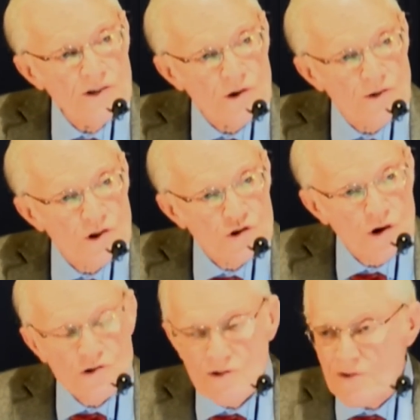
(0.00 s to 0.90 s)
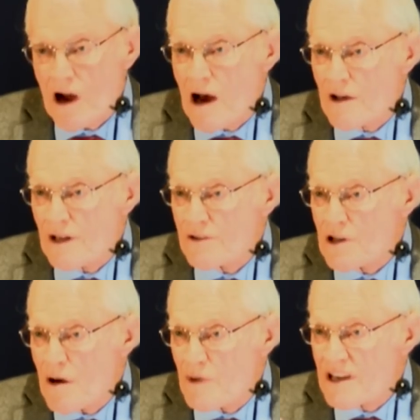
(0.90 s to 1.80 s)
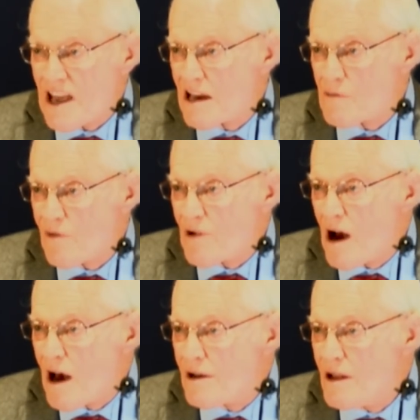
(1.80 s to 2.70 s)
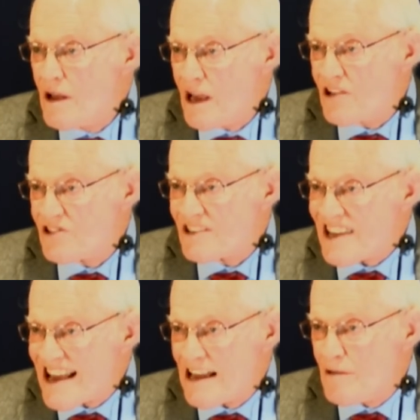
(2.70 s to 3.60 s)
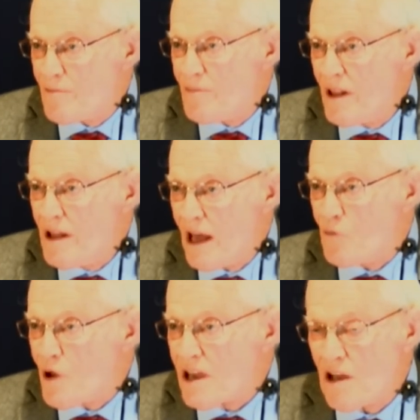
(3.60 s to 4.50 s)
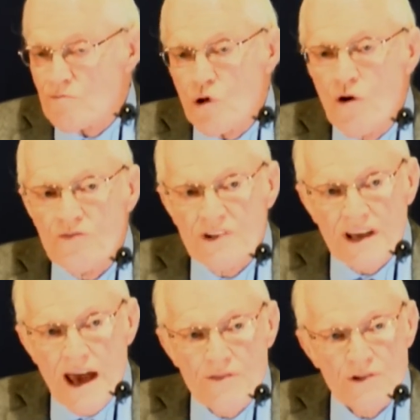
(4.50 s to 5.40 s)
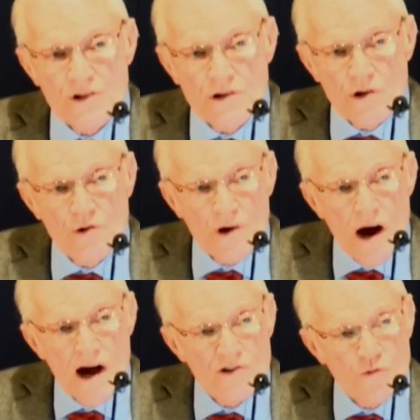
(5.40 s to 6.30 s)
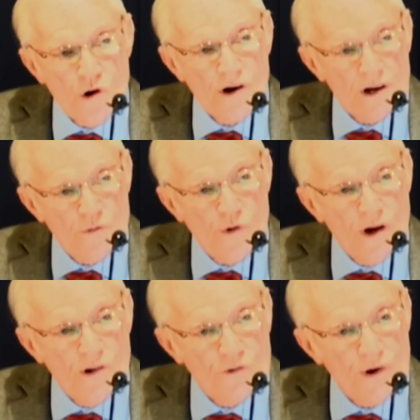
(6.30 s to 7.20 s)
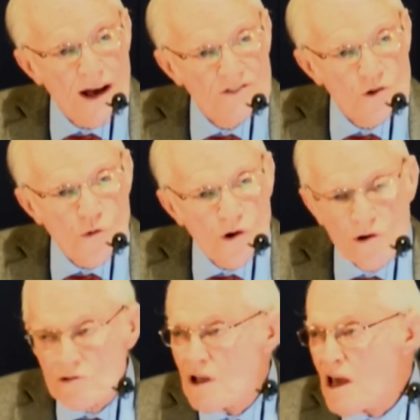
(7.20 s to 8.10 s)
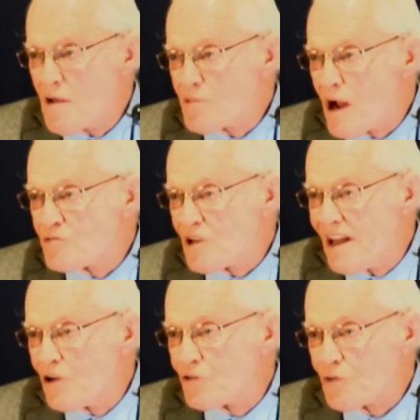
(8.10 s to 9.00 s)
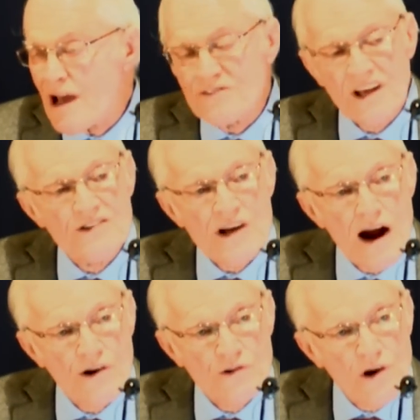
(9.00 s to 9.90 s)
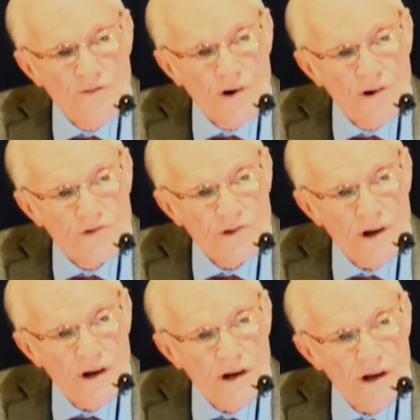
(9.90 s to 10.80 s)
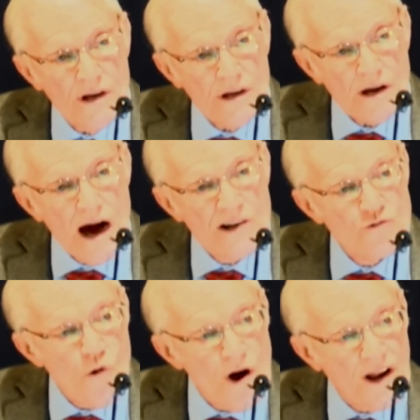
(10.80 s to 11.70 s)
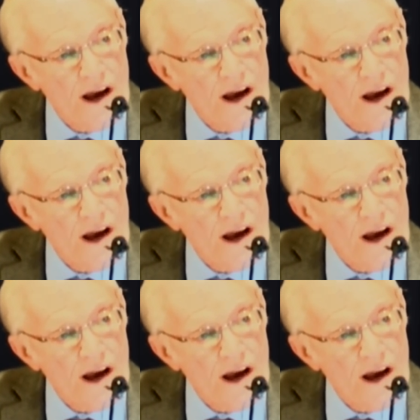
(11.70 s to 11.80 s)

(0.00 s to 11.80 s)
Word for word: So the church of God and coming kingdom of God is a team. And we can move together to do God's work and will throughout the world and perhaps later throughout the entire universe. God's wanting